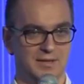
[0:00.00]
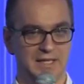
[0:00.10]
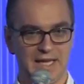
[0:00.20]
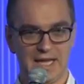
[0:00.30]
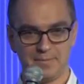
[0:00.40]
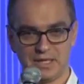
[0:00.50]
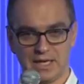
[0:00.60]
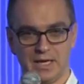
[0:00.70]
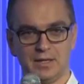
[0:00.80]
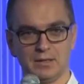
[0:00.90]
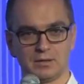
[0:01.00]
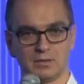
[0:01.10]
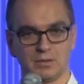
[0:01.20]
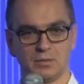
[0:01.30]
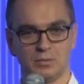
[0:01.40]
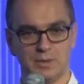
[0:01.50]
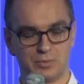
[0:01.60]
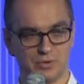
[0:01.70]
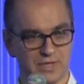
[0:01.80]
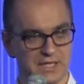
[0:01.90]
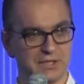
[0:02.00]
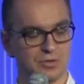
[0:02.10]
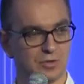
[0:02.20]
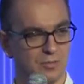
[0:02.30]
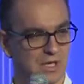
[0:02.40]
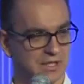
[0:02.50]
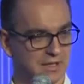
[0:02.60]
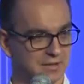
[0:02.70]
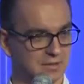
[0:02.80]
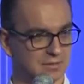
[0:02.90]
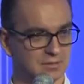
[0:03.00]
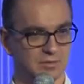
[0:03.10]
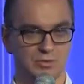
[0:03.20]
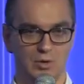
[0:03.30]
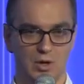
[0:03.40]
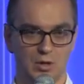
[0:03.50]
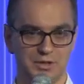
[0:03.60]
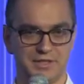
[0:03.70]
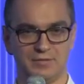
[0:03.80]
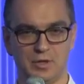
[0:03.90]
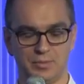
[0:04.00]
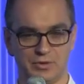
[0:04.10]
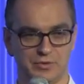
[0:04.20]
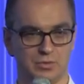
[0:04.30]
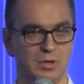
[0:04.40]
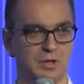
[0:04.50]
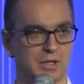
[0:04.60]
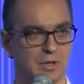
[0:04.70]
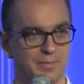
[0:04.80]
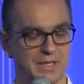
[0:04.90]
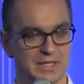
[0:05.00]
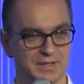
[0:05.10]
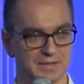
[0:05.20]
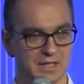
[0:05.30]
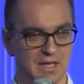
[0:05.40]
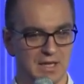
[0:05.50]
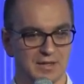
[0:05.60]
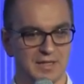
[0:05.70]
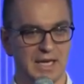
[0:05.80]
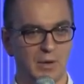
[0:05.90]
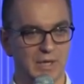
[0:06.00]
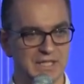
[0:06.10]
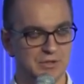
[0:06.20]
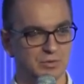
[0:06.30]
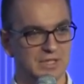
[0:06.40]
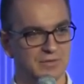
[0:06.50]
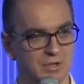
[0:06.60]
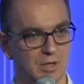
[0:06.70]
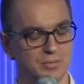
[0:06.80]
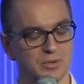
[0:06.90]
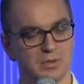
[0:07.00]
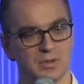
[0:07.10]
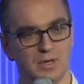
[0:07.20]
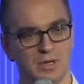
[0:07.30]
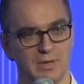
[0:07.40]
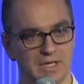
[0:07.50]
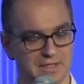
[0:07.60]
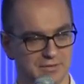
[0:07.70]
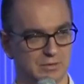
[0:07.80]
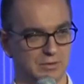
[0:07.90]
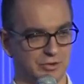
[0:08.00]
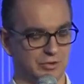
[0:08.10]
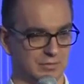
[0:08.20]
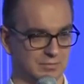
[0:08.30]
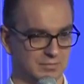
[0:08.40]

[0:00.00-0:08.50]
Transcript: The API, we provide it to the market, to all the developers, to all the companies that are ready to develop around our solution.